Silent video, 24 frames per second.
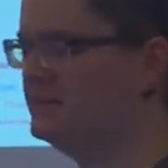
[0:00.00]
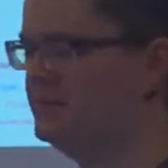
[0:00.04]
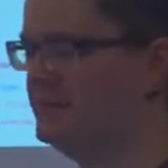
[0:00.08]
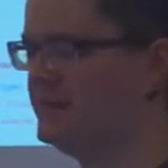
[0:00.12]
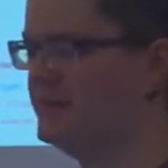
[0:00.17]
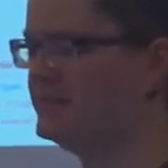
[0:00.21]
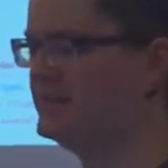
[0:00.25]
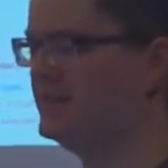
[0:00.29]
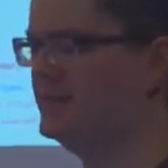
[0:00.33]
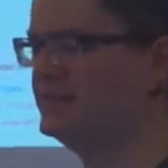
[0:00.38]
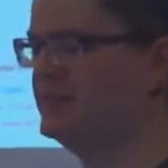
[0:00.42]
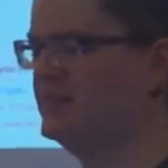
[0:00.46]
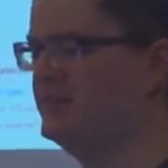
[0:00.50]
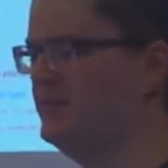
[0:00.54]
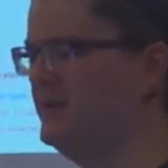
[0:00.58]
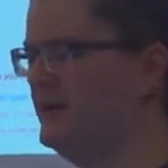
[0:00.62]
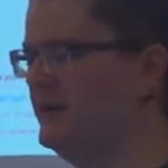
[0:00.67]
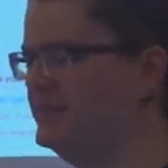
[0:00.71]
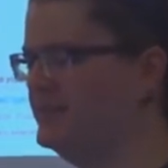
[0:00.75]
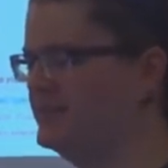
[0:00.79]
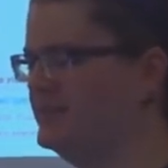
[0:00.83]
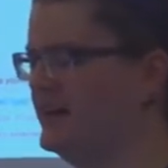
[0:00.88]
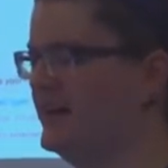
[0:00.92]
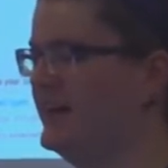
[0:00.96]
But that's not to say
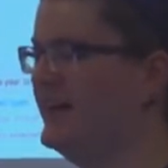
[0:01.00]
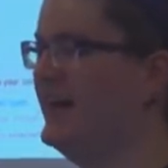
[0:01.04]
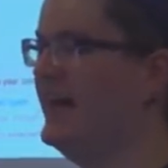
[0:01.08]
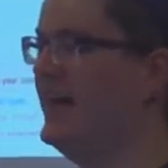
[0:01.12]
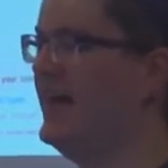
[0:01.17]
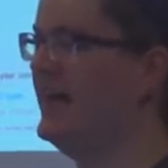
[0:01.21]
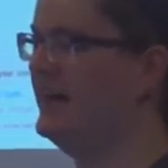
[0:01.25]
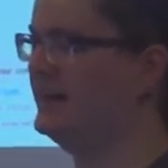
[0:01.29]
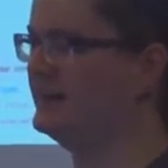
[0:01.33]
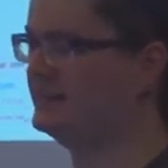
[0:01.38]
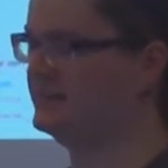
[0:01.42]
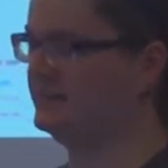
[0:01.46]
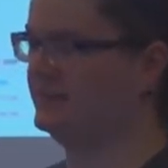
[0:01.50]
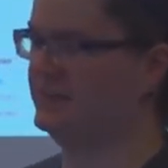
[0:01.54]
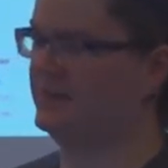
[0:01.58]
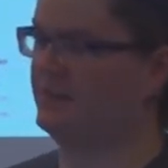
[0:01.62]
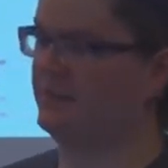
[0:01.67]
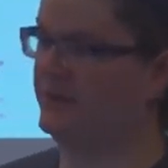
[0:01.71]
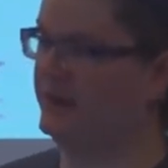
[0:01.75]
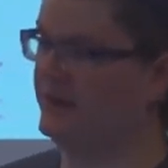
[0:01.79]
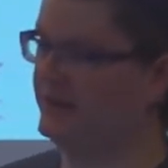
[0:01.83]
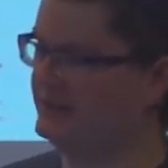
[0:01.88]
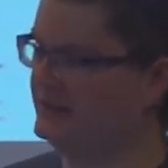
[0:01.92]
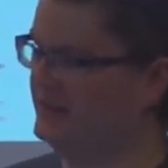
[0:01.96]
Pods is not excellent at
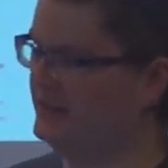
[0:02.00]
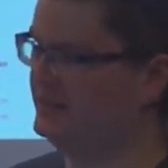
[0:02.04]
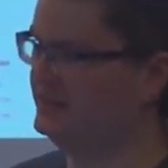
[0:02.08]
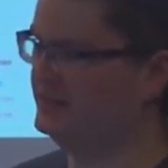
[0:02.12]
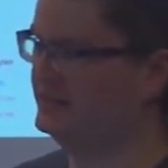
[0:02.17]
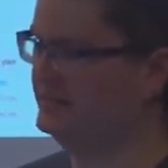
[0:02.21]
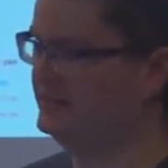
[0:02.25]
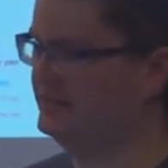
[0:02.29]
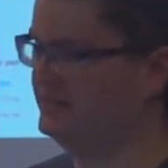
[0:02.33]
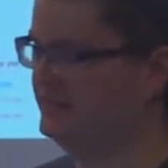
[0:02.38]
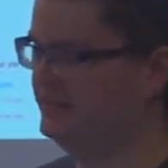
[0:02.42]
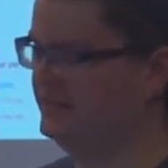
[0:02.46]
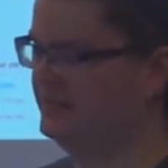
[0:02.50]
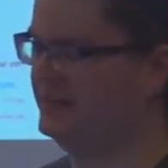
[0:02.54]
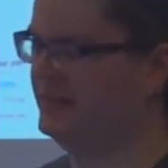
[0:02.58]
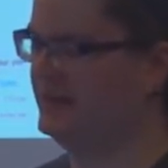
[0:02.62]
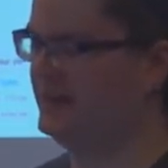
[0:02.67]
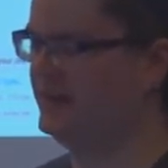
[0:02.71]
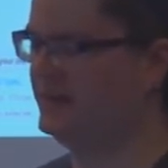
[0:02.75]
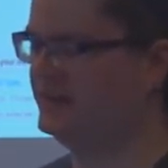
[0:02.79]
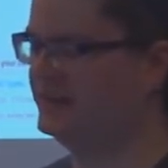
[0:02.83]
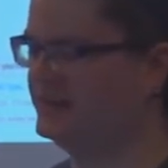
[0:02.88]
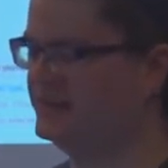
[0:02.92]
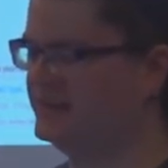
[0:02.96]
what it does.
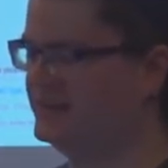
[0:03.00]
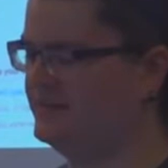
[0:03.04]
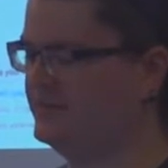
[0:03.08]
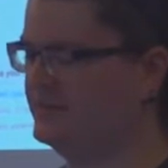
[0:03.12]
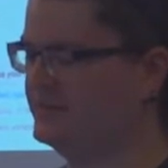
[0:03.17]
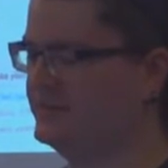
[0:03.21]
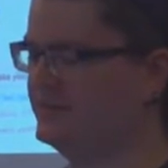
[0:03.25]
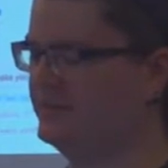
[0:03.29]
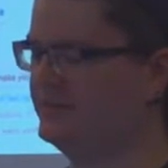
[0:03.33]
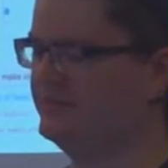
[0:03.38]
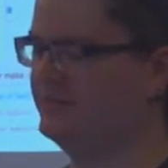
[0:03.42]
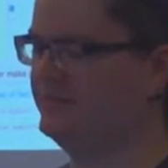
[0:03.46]
And it does everything